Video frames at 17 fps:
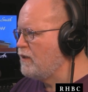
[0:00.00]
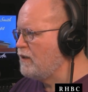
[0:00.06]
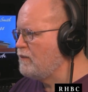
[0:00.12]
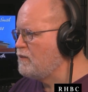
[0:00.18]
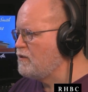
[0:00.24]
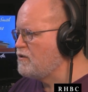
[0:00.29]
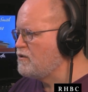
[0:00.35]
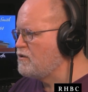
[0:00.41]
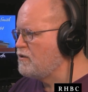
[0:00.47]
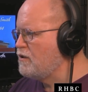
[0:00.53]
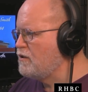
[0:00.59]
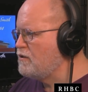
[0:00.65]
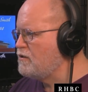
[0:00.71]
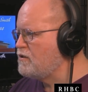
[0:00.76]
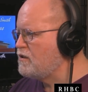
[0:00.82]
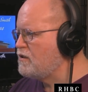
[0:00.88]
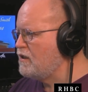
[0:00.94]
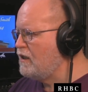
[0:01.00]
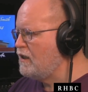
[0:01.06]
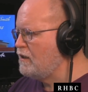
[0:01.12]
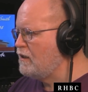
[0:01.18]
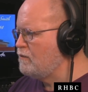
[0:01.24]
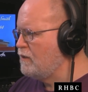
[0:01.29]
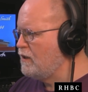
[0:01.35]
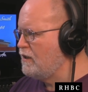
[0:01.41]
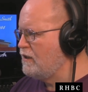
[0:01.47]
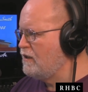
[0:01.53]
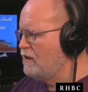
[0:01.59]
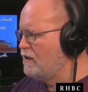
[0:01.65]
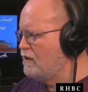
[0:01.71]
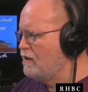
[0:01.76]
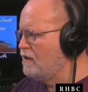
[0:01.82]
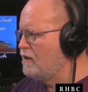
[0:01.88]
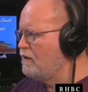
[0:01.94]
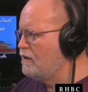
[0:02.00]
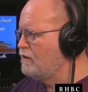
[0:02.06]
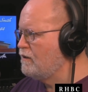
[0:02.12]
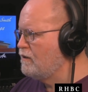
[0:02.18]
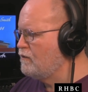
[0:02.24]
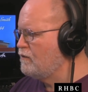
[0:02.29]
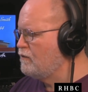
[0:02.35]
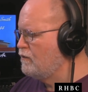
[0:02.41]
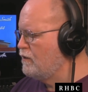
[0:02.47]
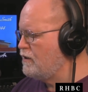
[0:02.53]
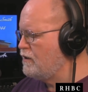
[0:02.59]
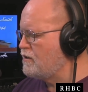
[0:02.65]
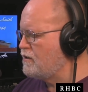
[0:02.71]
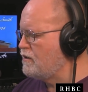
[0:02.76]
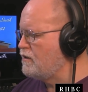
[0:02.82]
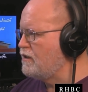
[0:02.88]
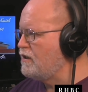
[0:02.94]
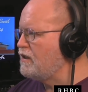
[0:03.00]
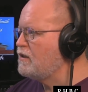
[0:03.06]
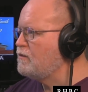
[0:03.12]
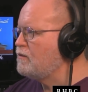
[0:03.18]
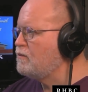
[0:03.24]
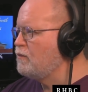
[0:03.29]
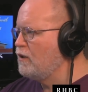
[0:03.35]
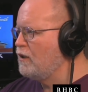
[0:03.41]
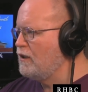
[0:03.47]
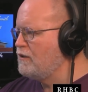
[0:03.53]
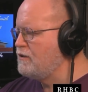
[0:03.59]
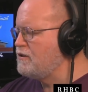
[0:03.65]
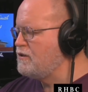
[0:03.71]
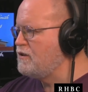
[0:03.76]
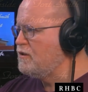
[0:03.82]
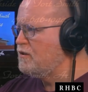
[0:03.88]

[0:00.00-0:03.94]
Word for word: Baptist Church, and may God richly bless